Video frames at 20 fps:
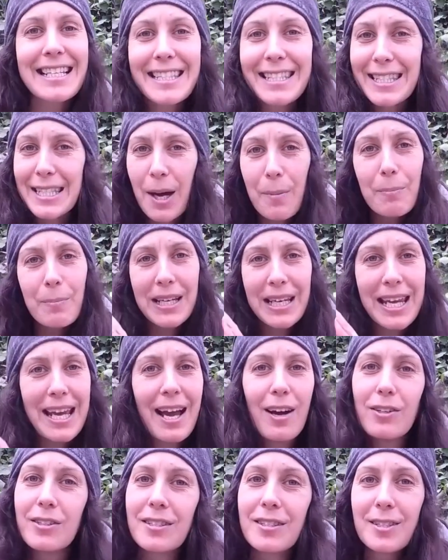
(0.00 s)
in somebody
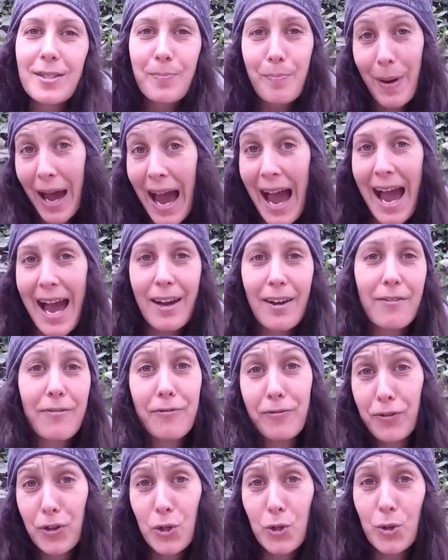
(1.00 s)
else's bag of
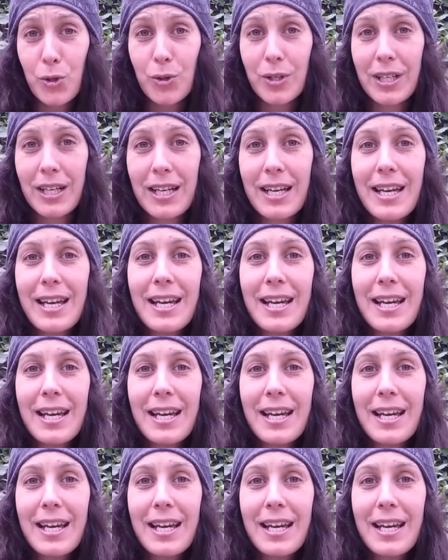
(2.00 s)
food.